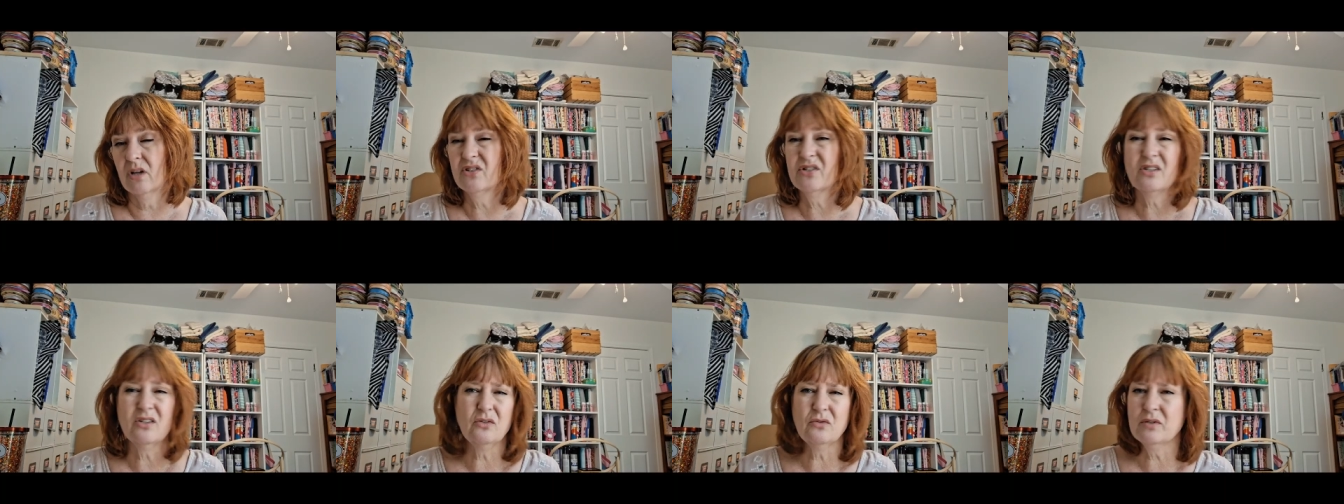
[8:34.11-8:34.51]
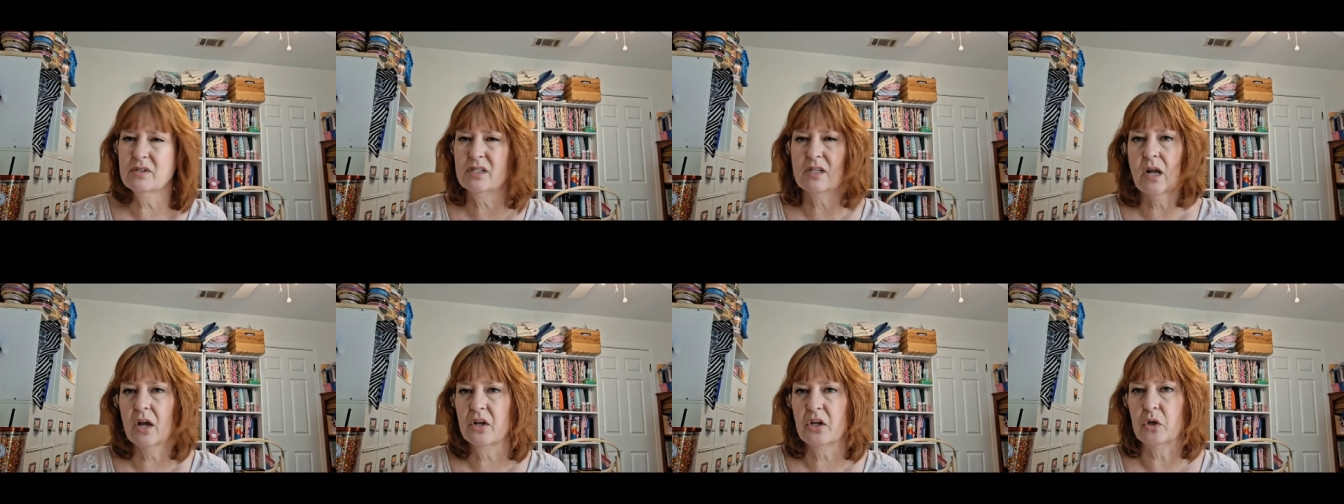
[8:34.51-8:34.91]
so
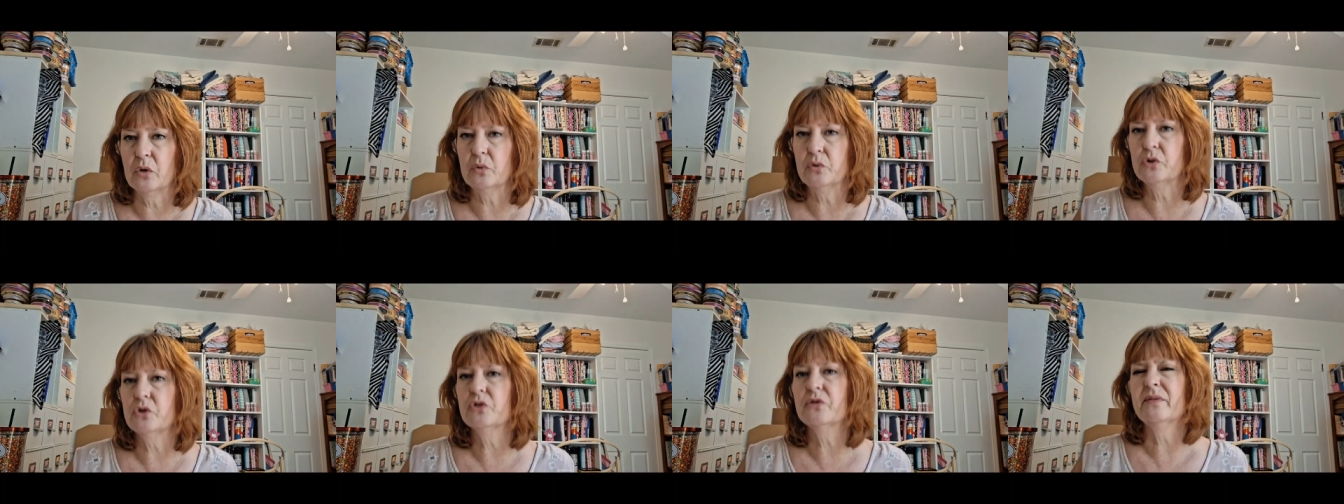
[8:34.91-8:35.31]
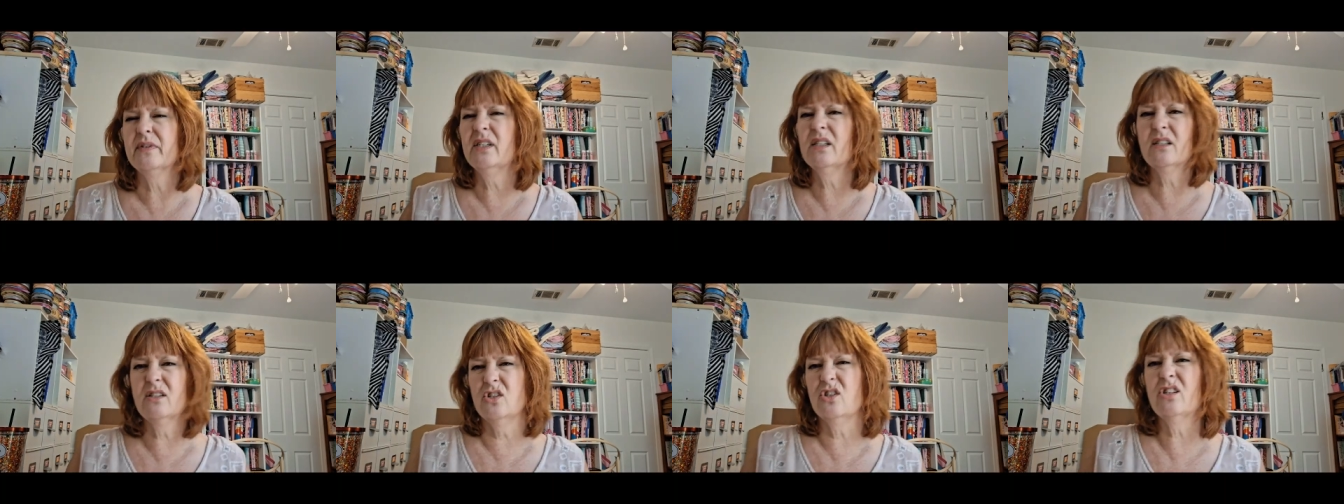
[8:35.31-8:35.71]
it's not huge.
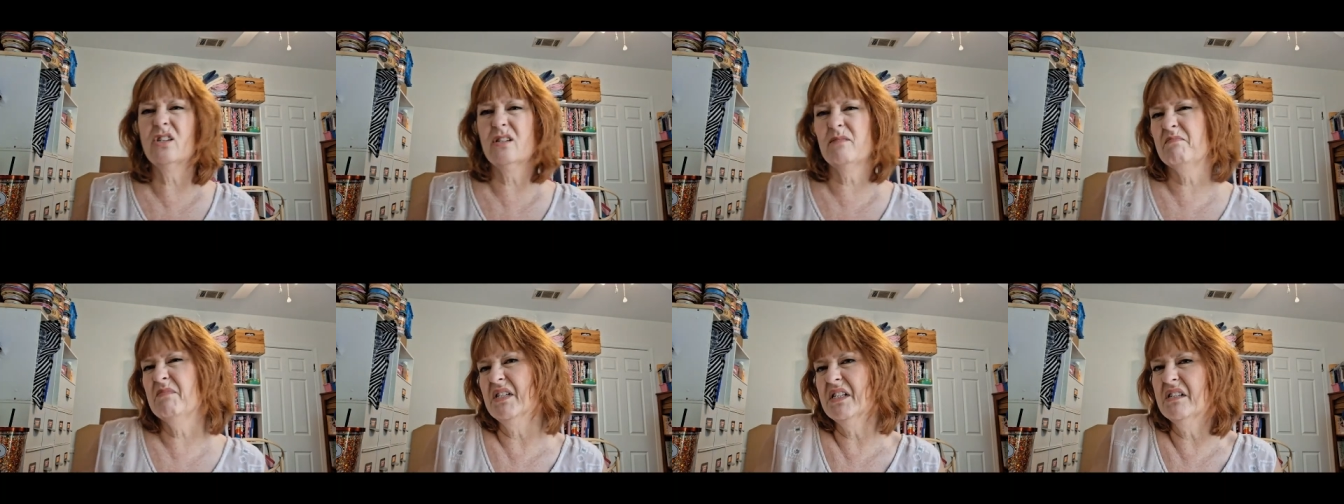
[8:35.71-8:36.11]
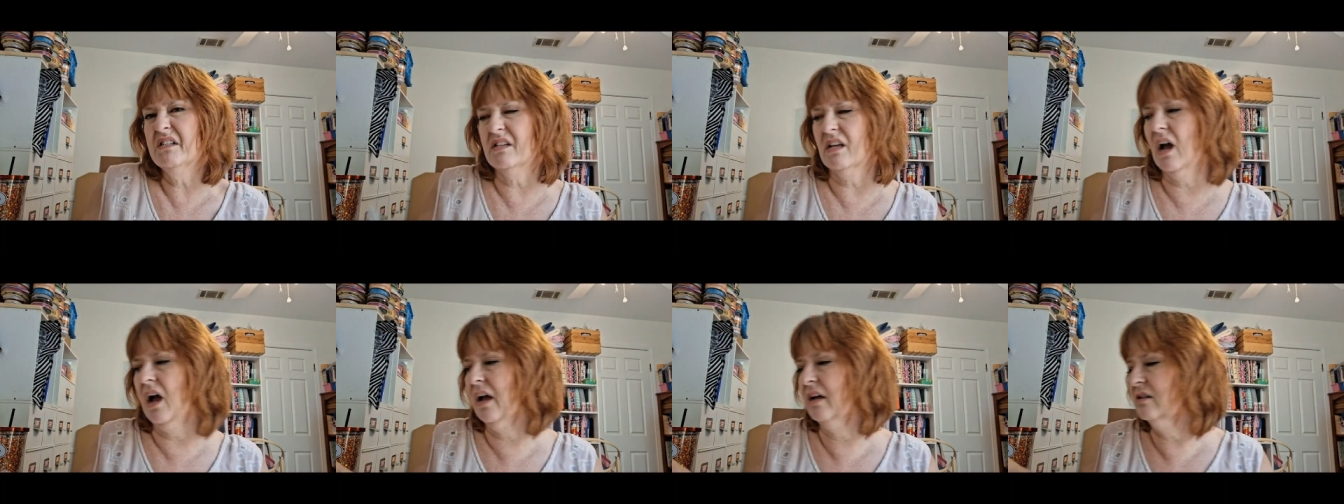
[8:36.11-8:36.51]
It's just
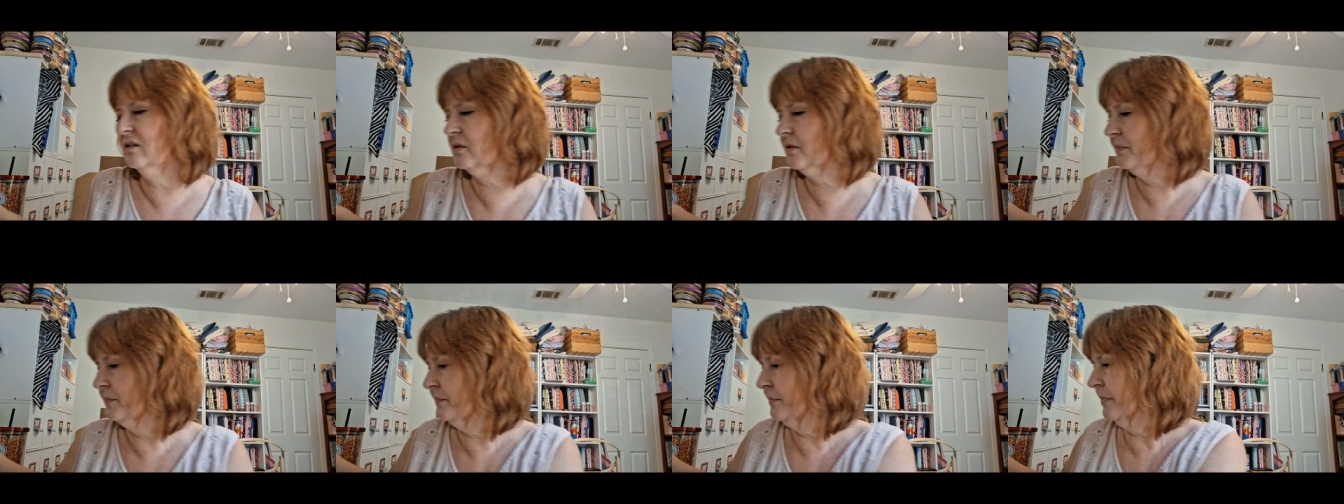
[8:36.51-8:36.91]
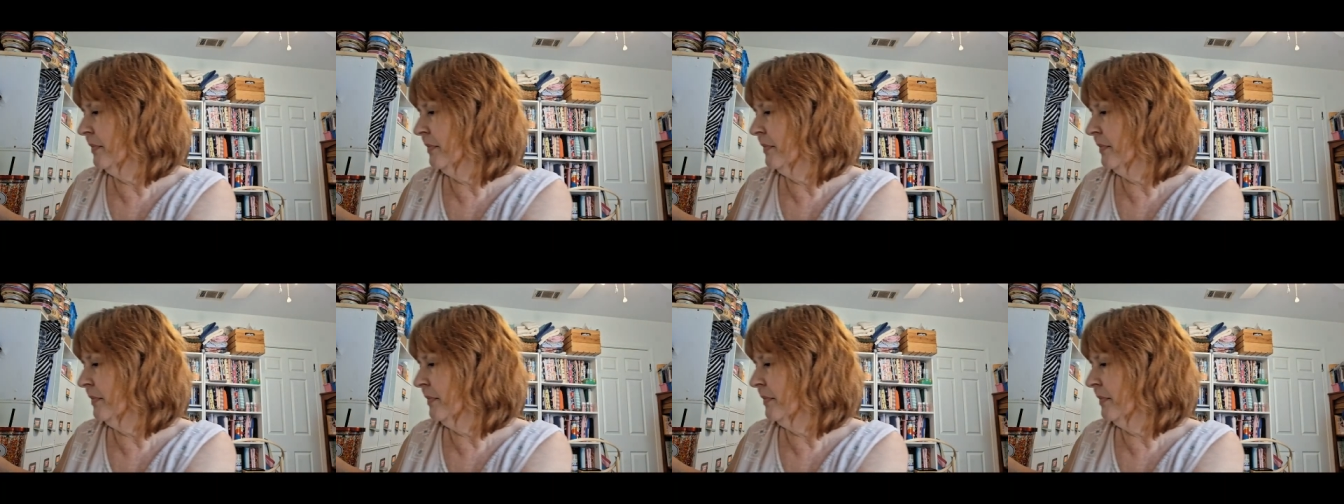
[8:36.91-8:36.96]
mid-size.